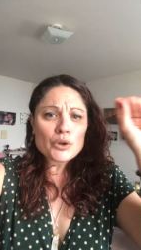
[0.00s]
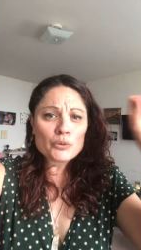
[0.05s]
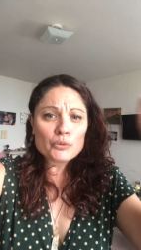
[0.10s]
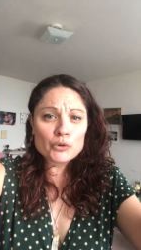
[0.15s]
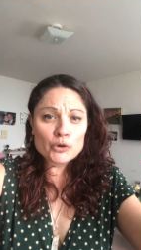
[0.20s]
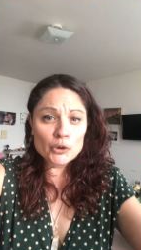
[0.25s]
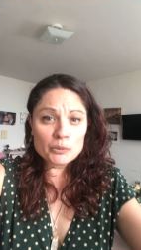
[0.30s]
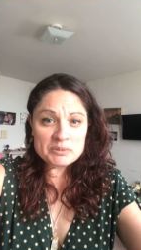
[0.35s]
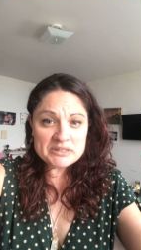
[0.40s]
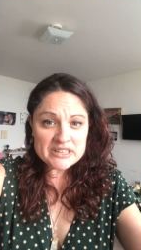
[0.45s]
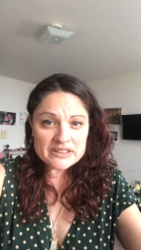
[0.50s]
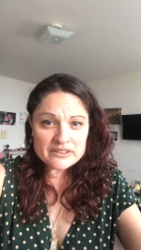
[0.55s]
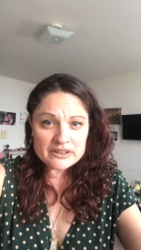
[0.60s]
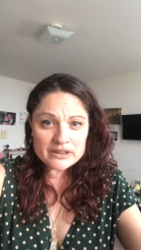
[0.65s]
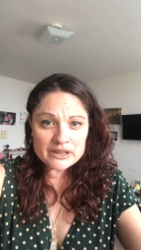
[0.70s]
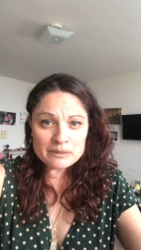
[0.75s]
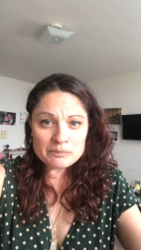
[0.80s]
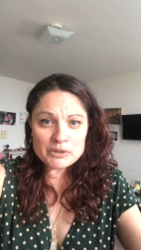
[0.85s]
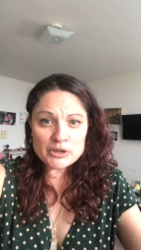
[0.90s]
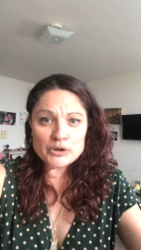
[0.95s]
groups in the
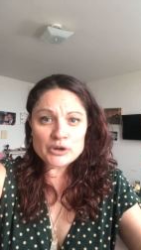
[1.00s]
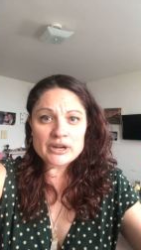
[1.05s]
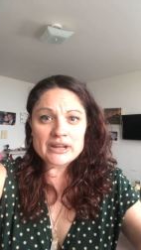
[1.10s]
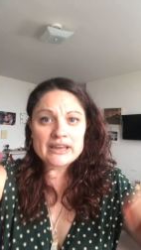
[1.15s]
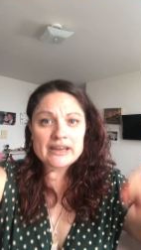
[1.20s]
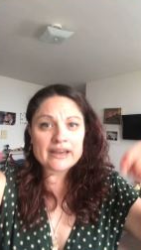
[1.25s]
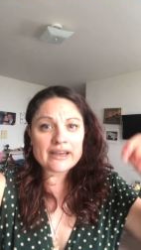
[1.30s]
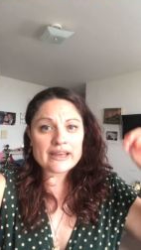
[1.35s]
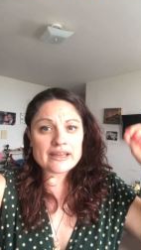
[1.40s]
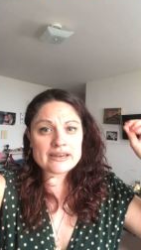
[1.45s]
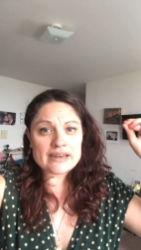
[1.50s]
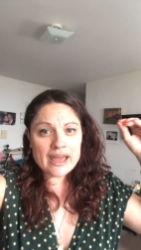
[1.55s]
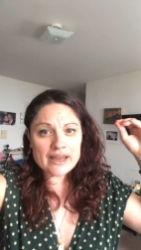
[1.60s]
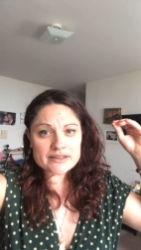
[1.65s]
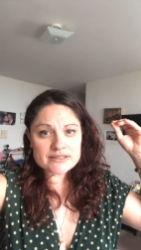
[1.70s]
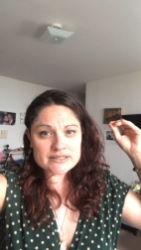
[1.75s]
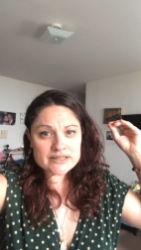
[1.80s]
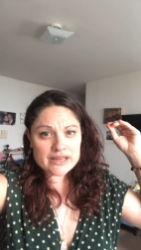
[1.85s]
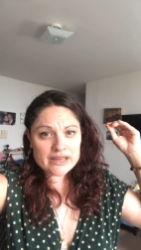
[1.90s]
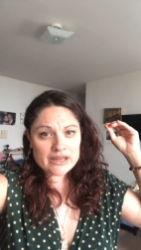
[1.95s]
community,
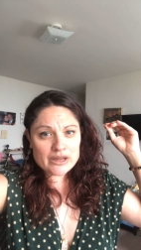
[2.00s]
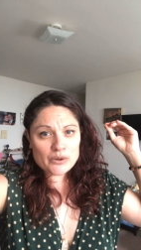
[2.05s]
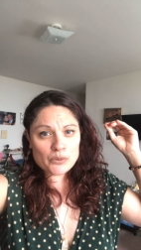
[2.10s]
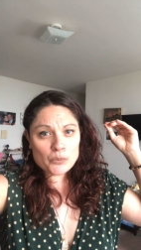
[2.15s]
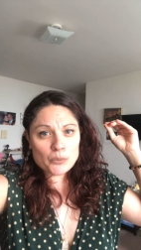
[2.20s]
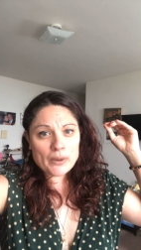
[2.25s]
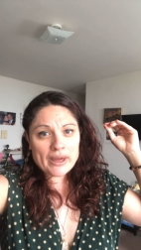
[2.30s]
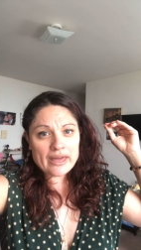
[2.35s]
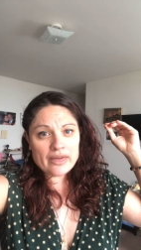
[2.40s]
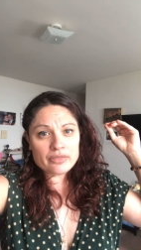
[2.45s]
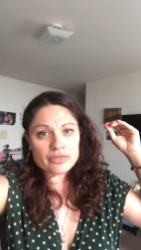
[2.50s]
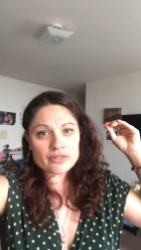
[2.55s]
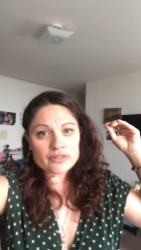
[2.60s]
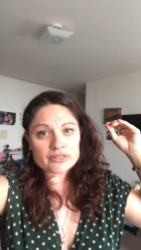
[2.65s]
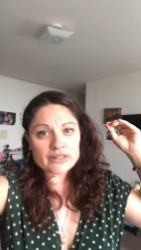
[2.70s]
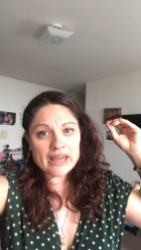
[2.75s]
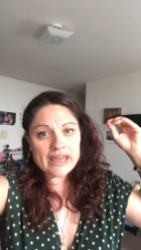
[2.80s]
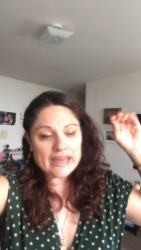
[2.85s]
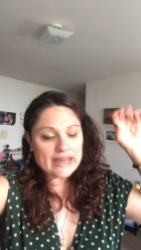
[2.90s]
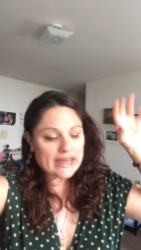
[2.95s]
connecting with
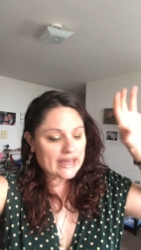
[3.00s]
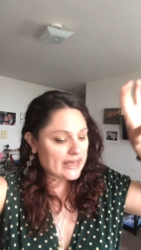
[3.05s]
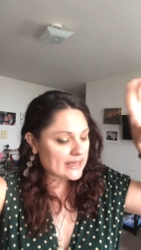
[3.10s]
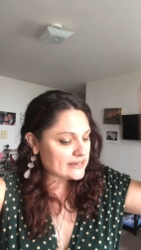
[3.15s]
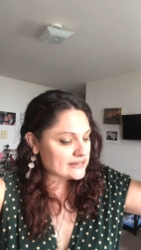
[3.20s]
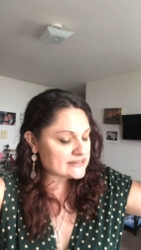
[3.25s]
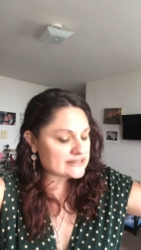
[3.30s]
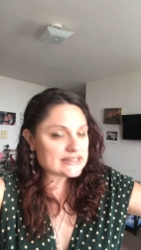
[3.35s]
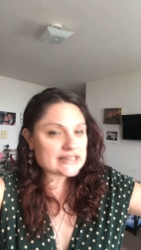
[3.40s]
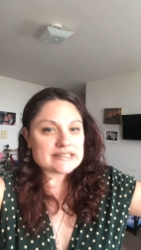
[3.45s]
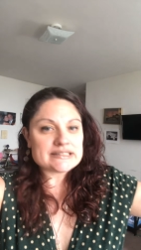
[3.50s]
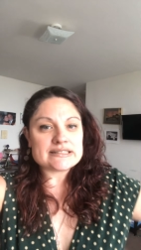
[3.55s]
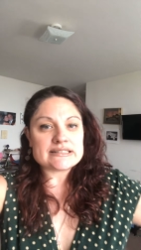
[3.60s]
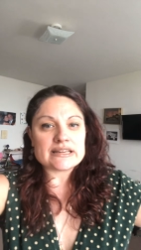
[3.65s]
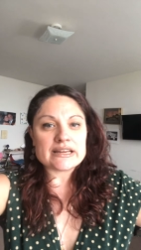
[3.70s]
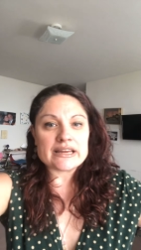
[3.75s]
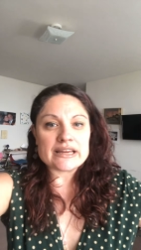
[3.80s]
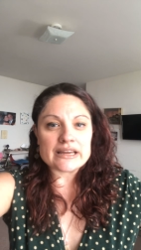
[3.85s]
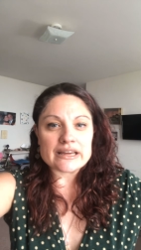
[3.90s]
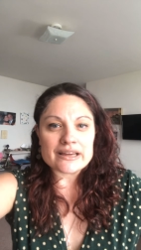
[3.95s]
like
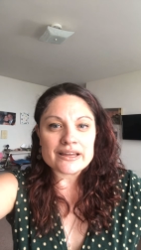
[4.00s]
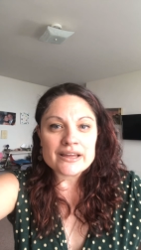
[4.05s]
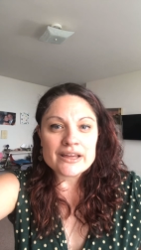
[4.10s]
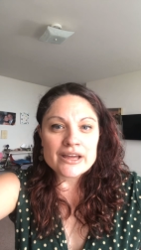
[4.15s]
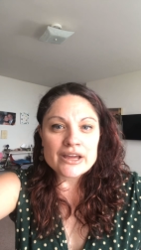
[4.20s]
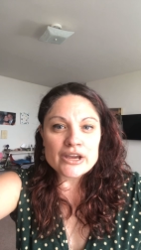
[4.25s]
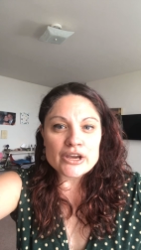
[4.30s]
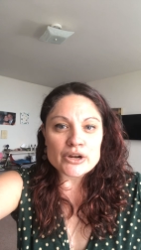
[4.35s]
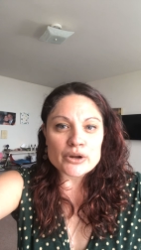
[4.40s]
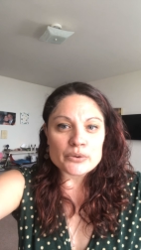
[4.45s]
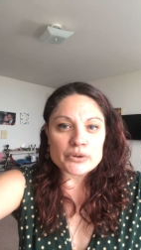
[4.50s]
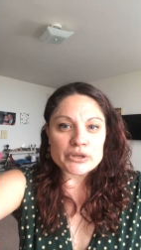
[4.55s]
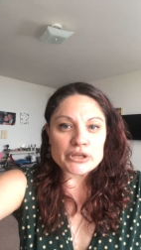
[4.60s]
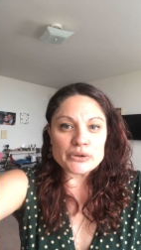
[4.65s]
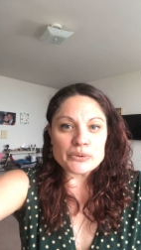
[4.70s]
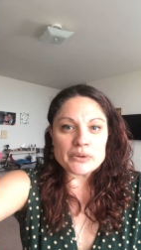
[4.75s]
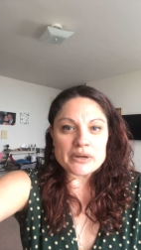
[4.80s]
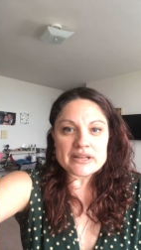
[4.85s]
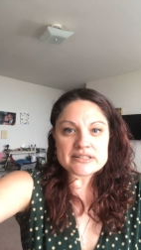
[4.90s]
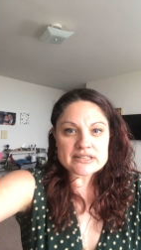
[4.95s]
existing, you know,
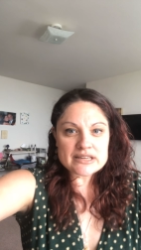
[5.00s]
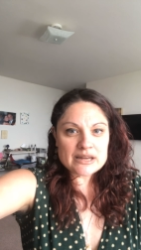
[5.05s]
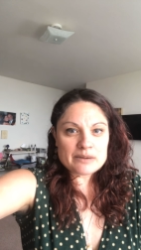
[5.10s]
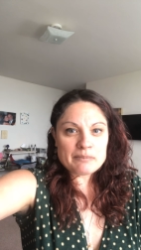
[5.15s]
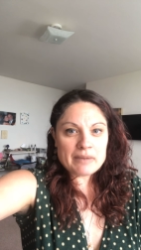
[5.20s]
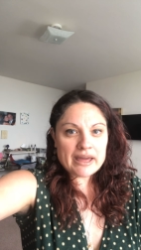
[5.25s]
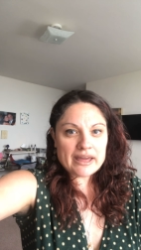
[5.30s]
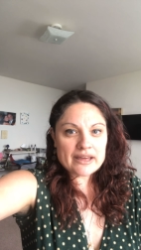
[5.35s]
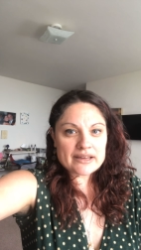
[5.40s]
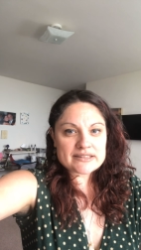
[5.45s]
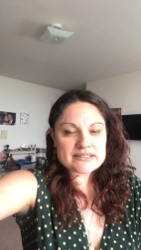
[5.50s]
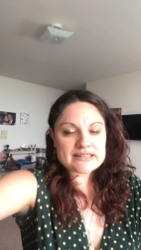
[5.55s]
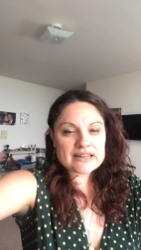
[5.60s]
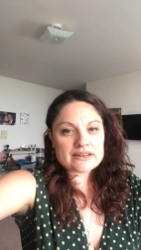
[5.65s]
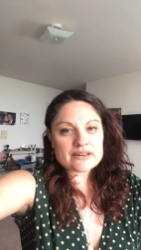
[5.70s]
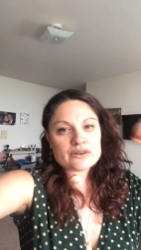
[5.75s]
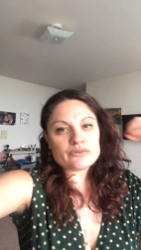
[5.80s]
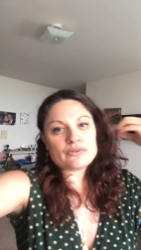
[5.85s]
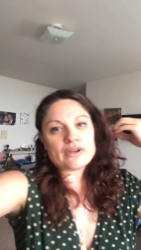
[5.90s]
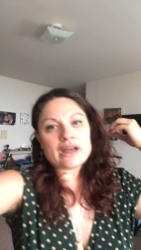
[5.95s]
units in my
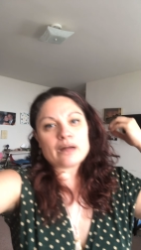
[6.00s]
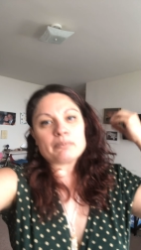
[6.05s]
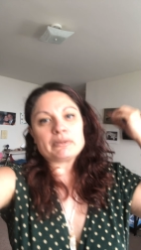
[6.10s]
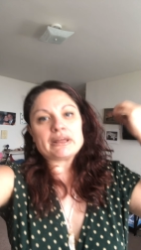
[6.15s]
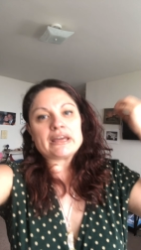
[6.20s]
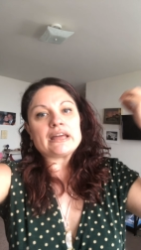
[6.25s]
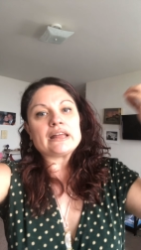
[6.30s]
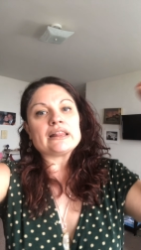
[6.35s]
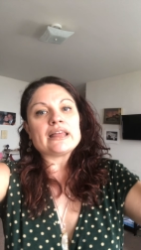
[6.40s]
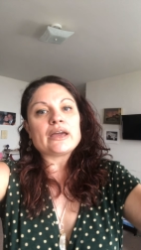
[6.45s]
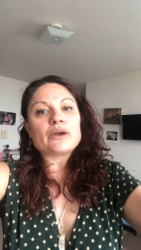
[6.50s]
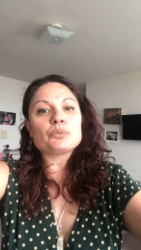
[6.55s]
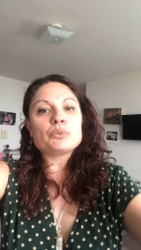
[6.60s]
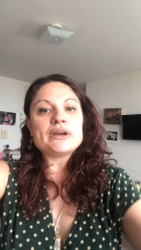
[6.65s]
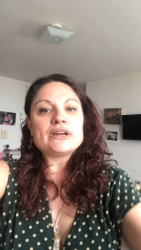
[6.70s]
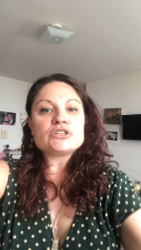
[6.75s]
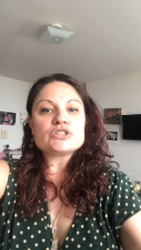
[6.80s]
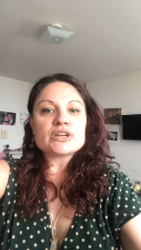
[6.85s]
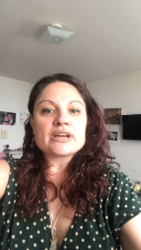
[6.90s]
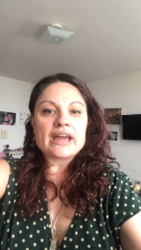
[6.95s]
extended family, like
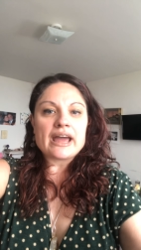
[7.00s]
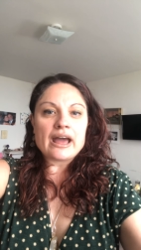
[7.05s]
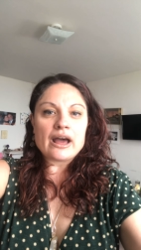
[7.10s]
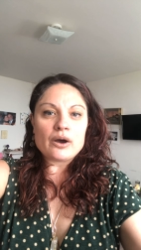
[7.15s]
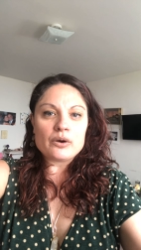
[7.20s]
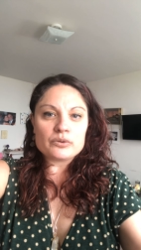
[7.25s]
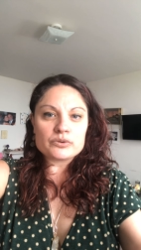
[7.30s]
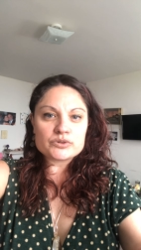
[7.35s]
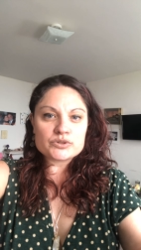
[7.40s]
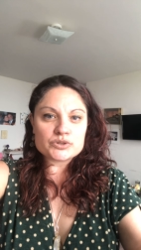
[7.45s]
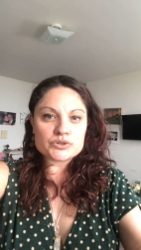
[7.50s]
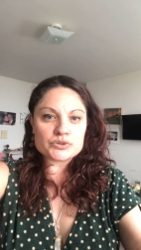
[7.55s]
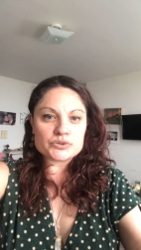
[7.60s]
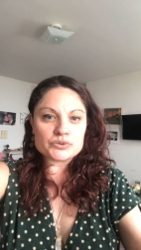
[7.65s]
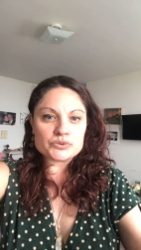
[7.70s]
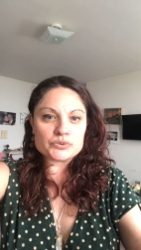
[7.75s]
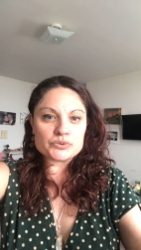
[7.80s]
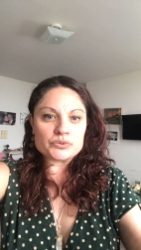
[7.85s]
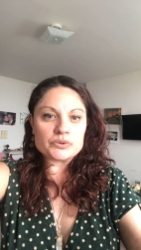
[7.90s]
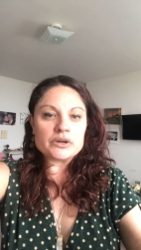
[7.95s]
reaching out
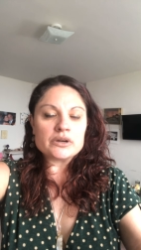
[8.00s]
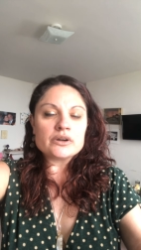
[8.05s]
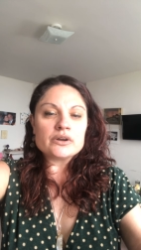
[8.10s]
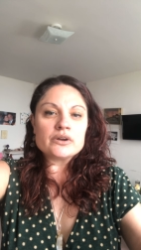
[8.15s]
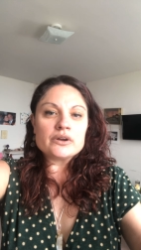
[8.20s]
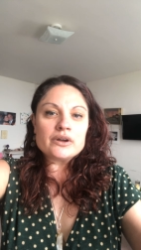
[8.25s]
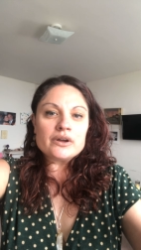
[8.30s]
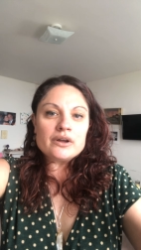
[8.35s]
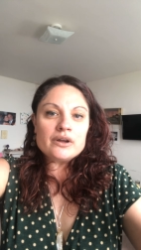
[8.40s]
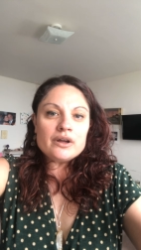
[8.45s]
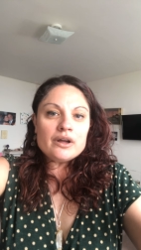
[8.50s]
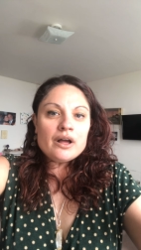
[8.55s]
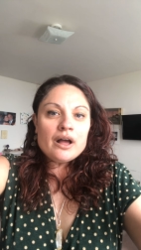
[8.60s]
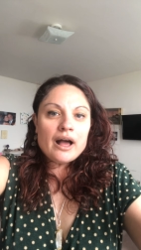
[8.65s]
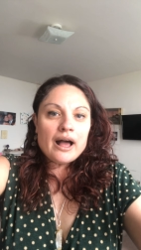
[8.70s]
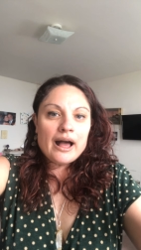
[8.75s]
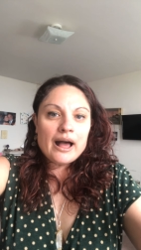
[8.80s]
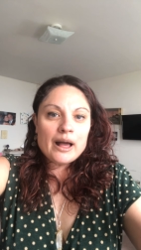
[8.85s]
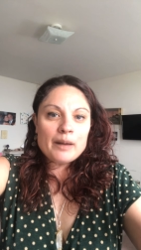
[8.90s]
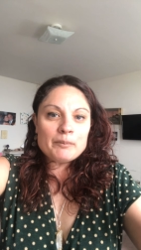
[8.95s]
to
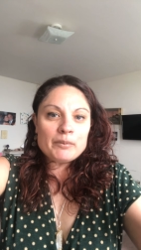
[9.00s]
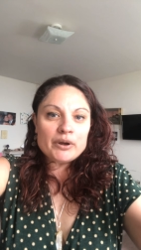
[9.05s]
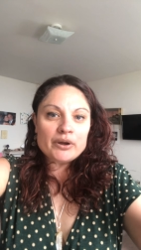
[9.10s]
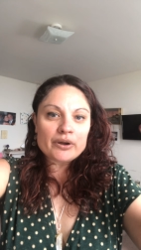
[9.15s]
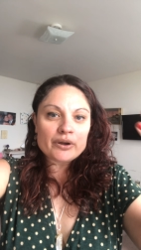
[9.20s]
um,